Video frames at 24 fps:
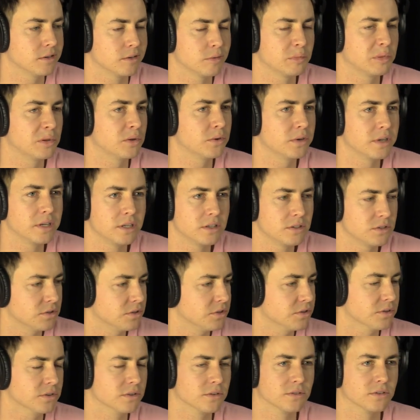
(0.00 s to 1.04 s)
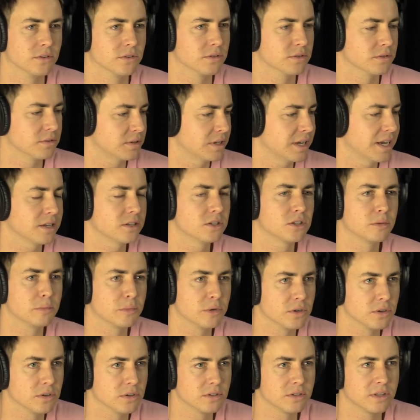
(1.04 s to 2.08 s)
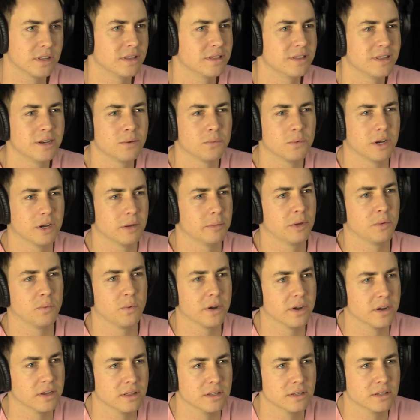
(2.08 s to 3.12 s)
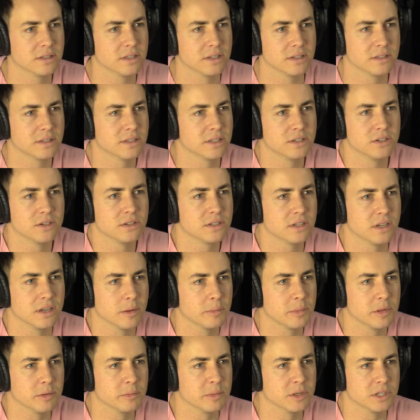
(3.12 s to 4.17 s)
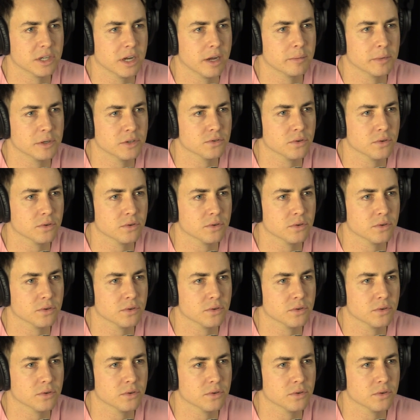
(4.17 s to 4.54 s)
Their employees or their their customers, they don't want to be wearing these things. They just end up in their pajama yeah.